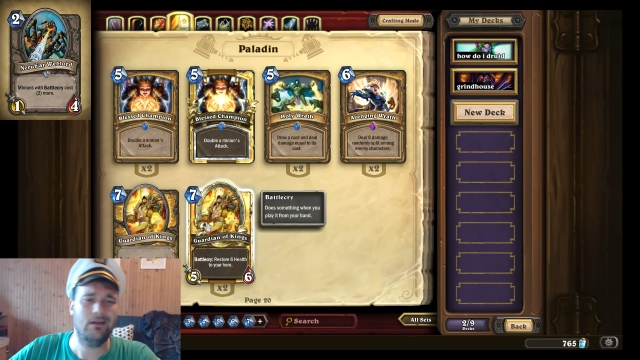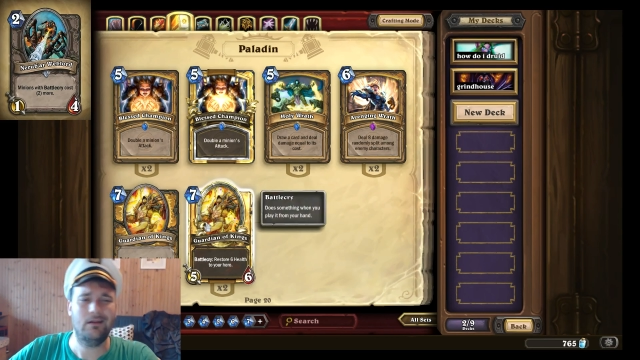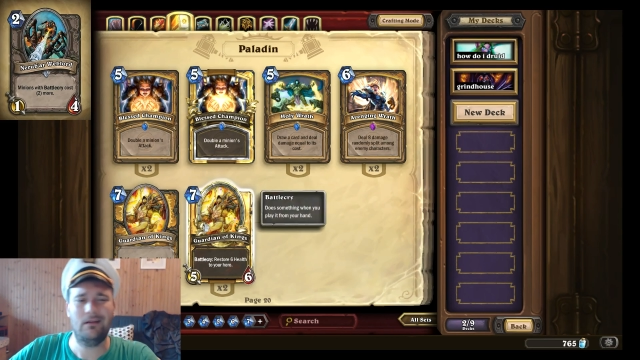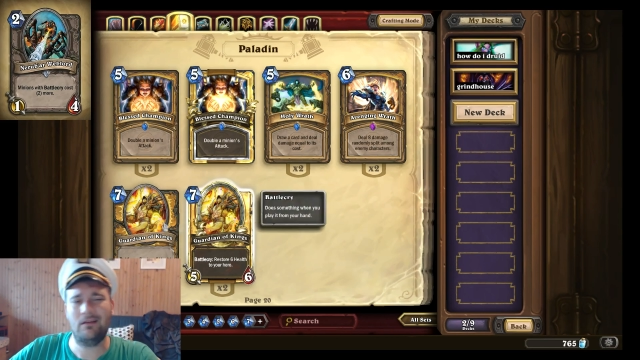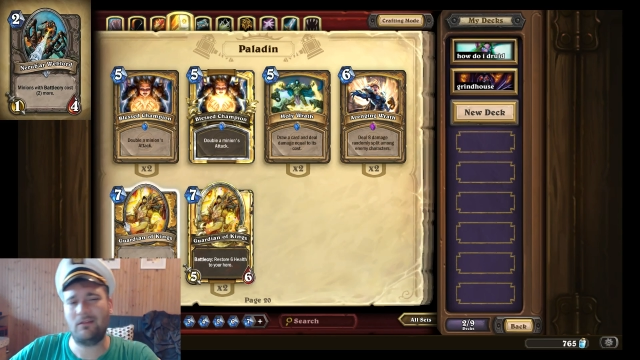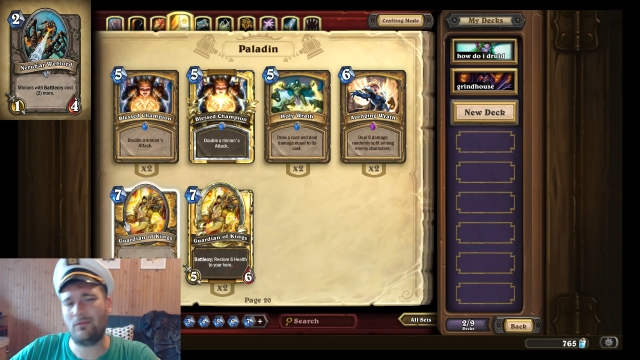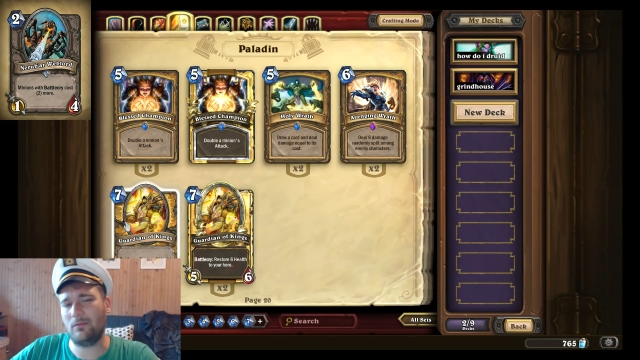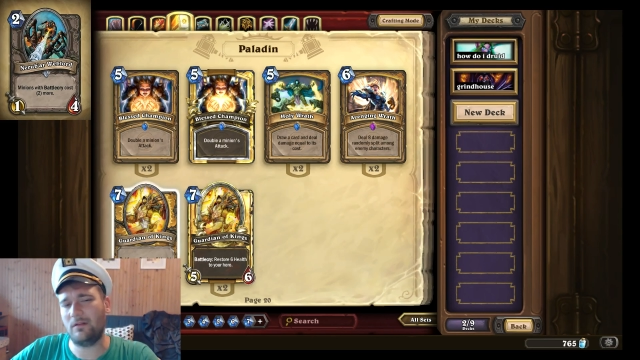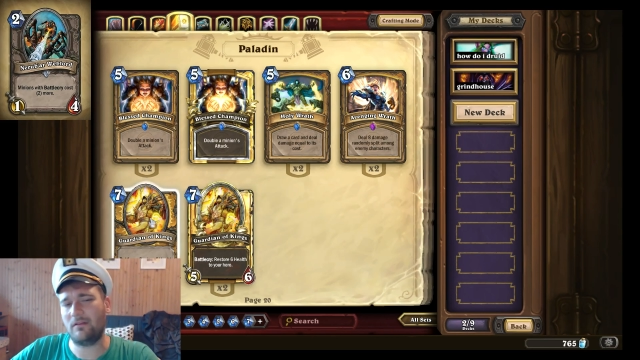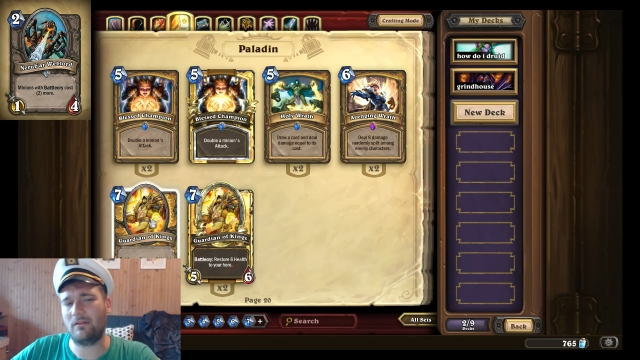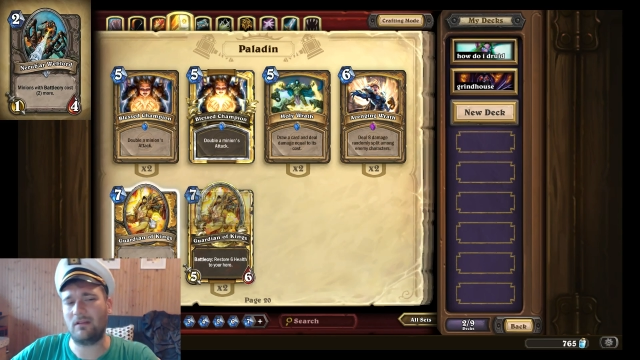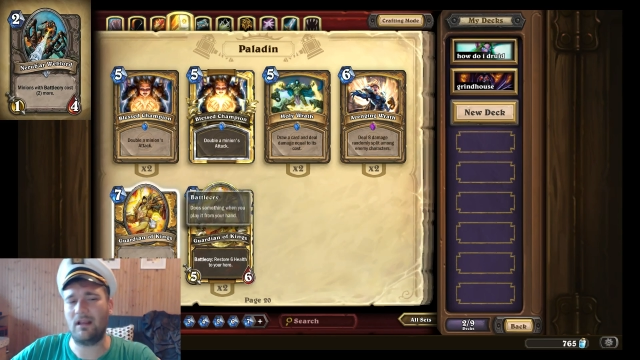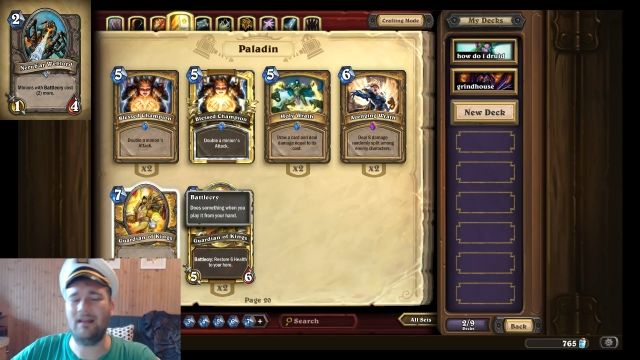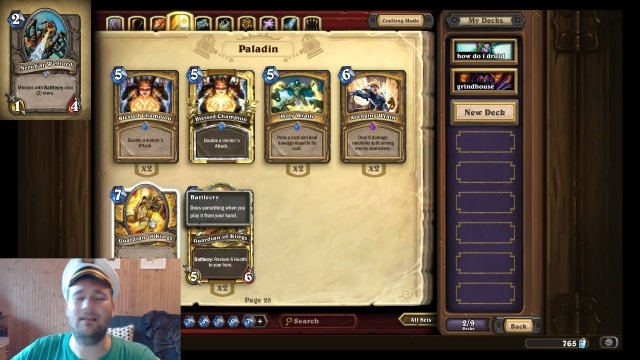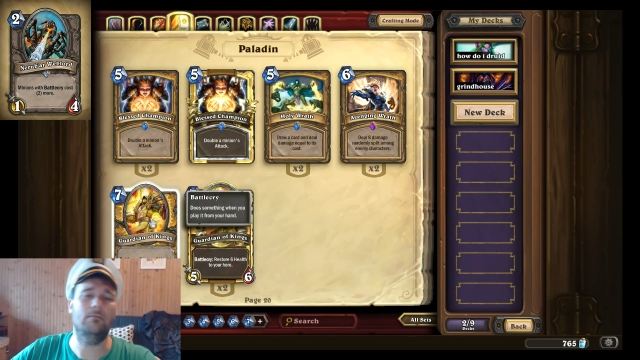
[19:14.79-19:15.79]
This one's
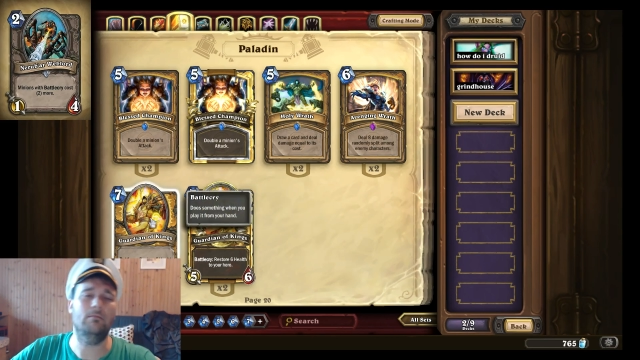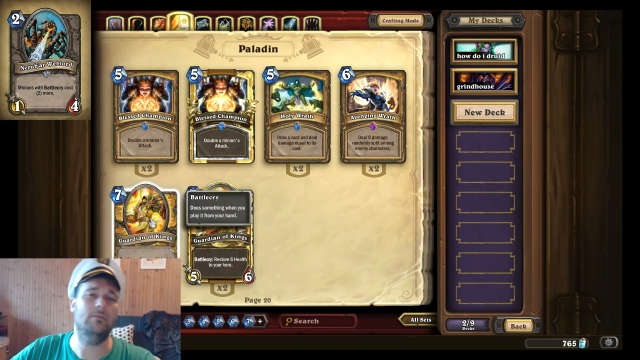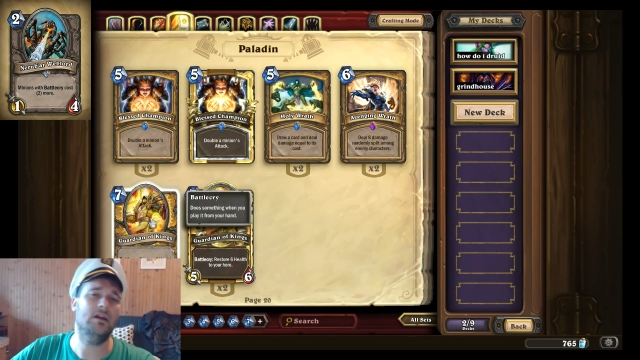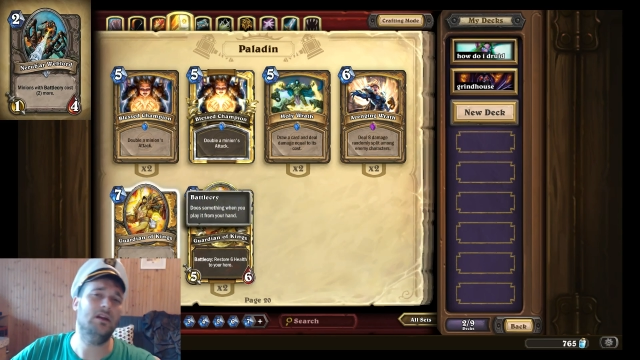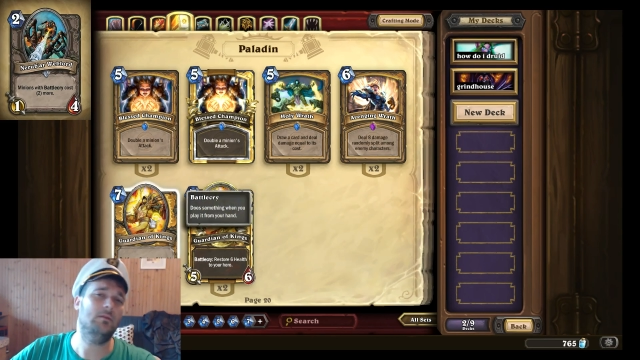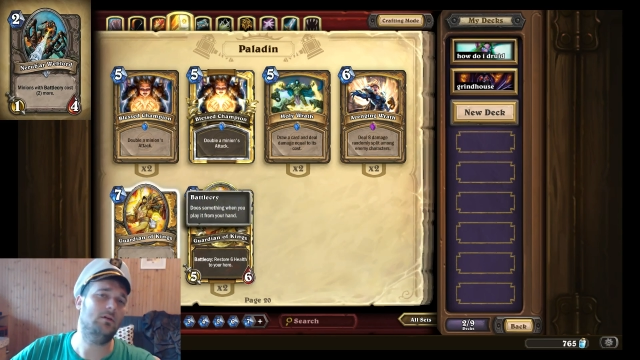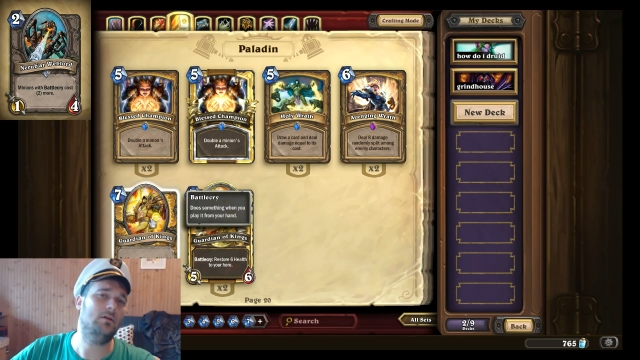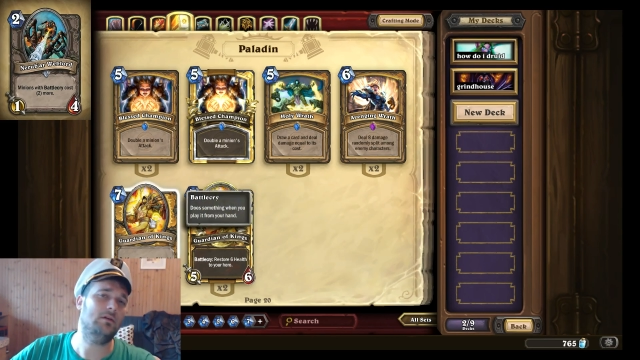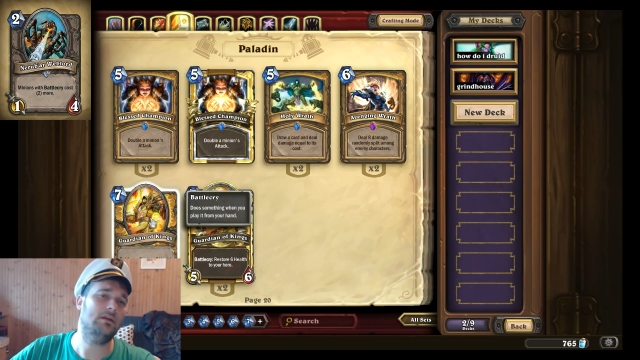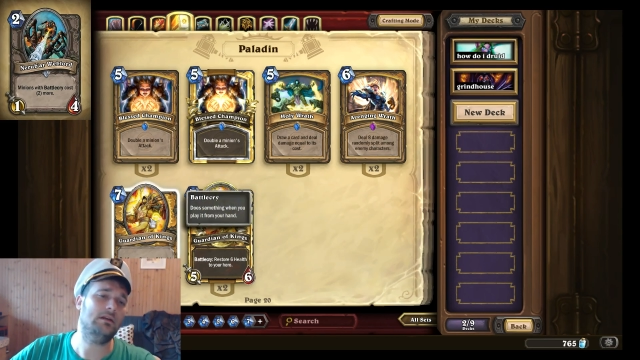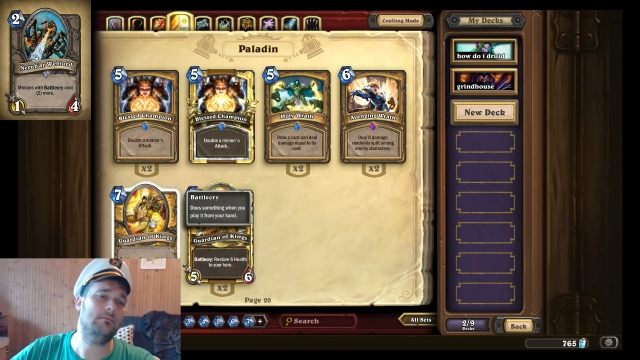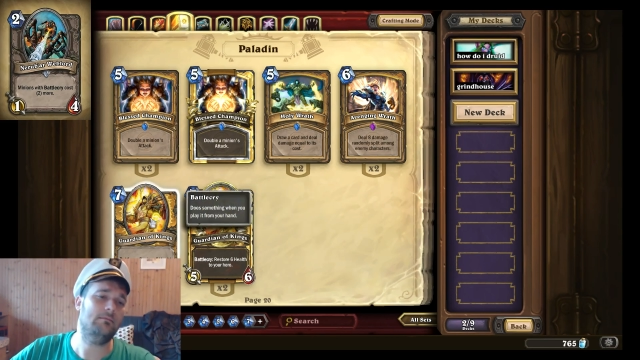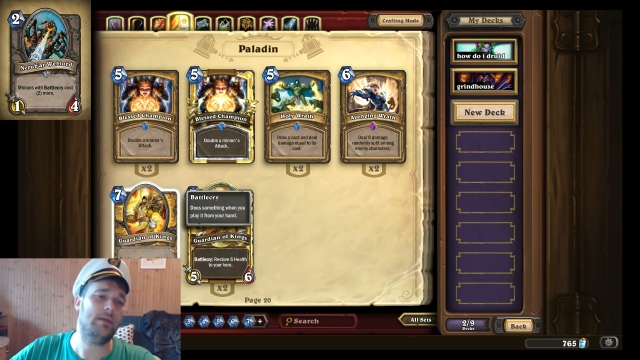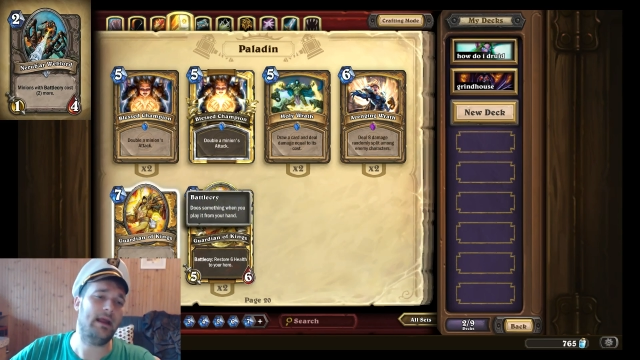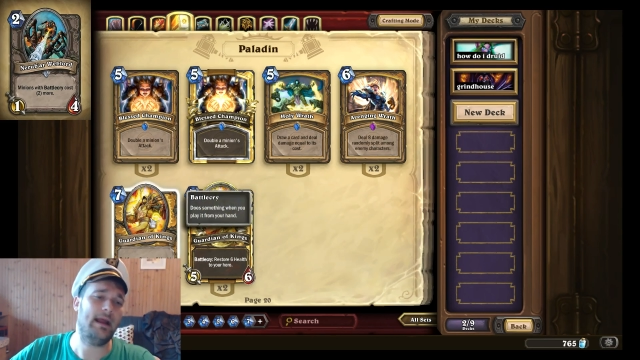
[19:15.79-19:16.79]
kind of the minimal
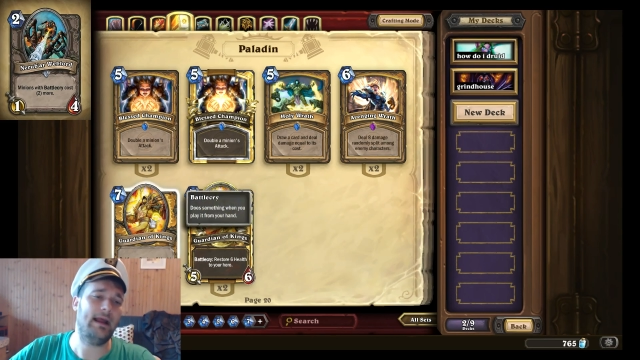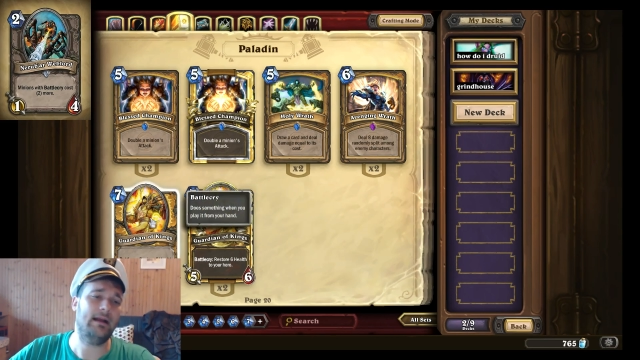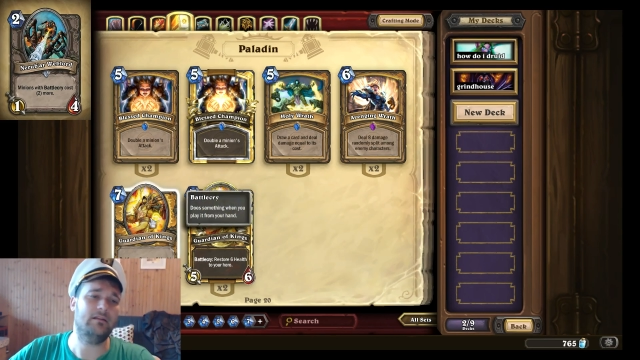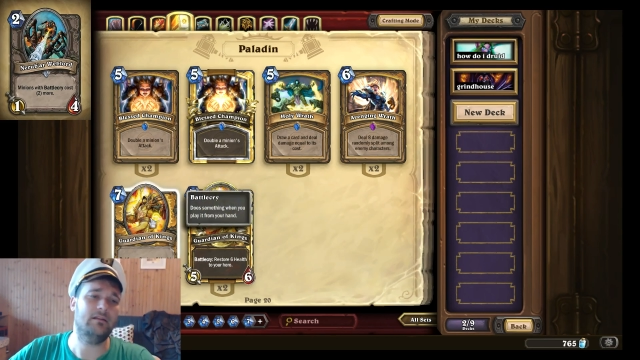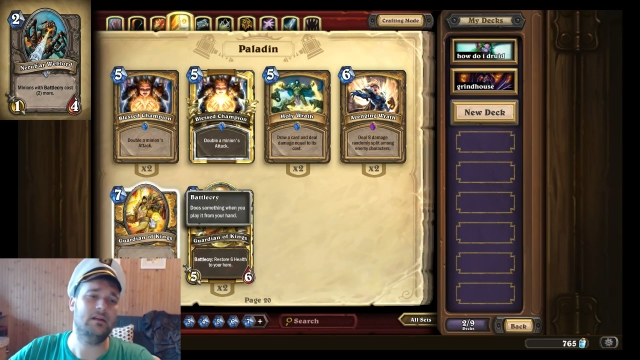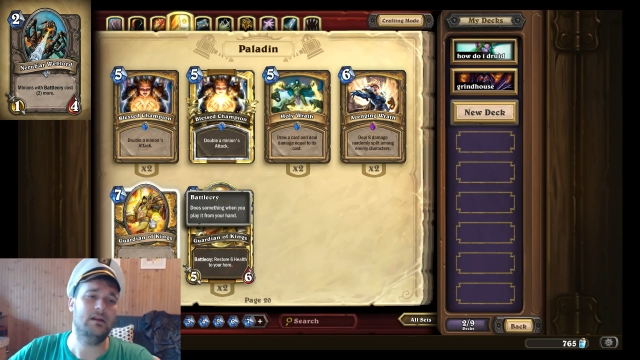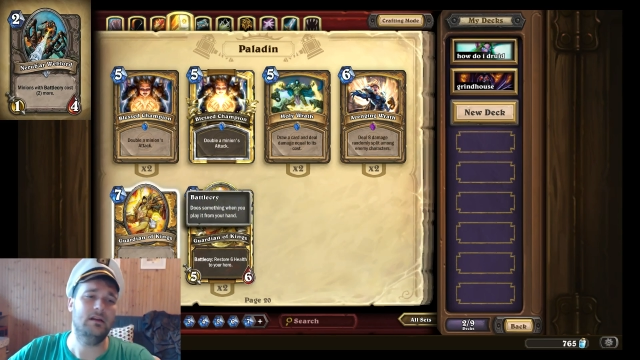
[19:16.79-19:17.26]
impact.